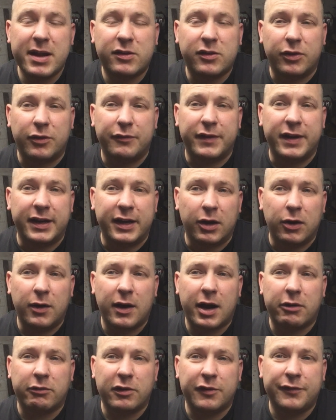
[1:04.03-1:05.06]
meat of the
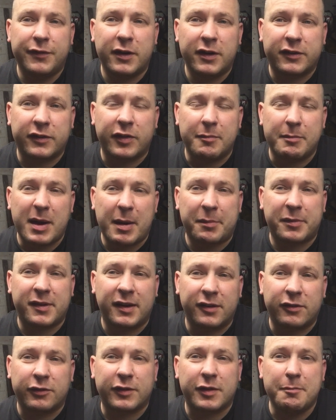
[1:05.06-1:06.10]
video, I referred to the MAP
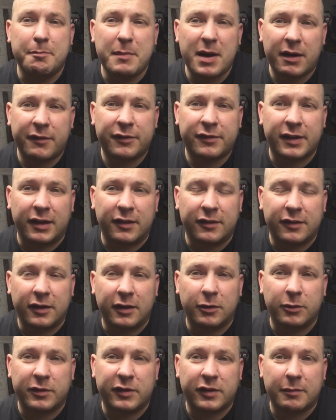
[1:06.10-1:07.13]
sensor as the MAF
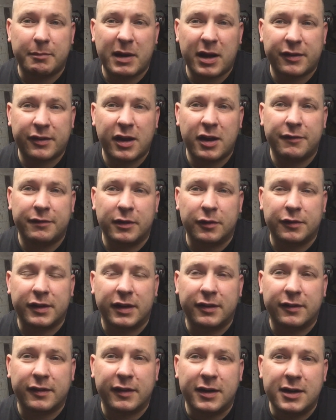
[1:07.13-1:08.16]
sensor, which is a mass airflow
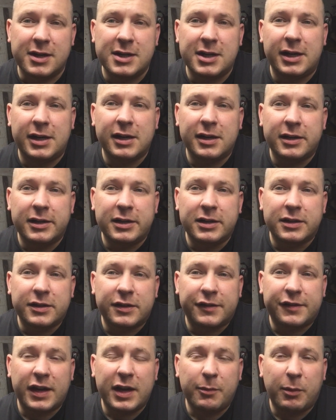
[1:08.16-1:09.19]
sensor.
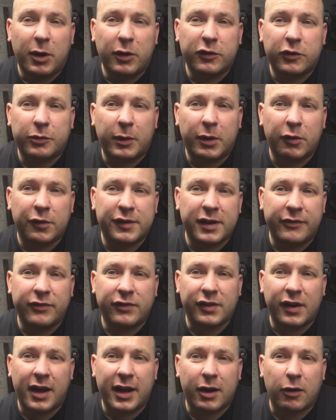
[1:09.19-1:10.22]
C1s, 107s
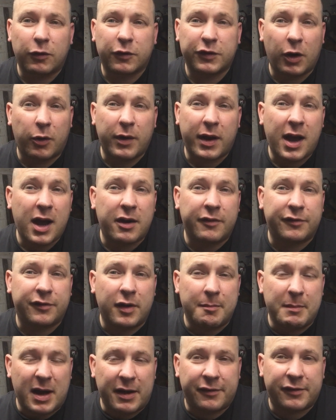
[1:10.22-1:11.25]
and Aygos don't
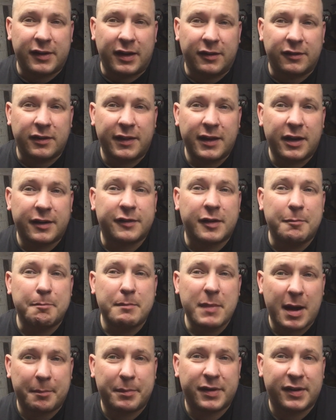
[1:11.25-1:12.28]
have a MAF sensor, they have a
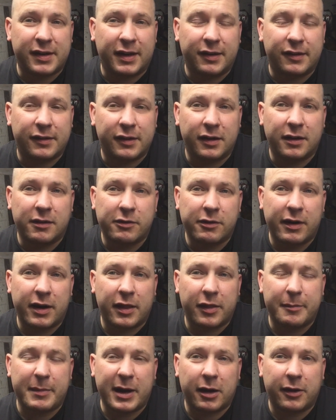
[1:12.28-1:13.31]
MAP sensor
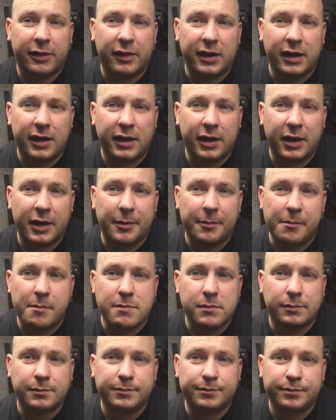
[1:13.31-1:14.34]
right at the back of the
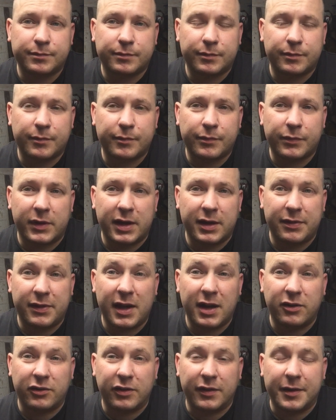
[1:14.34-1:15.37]
um, the,
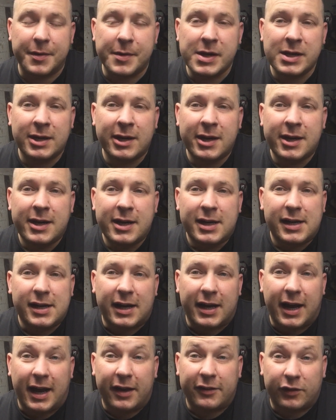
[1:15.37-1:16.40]
the engine there,
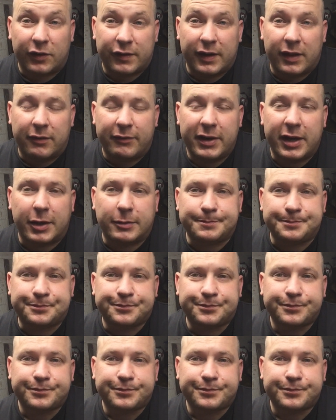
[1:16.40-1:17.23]
uh, as you'll see in the video.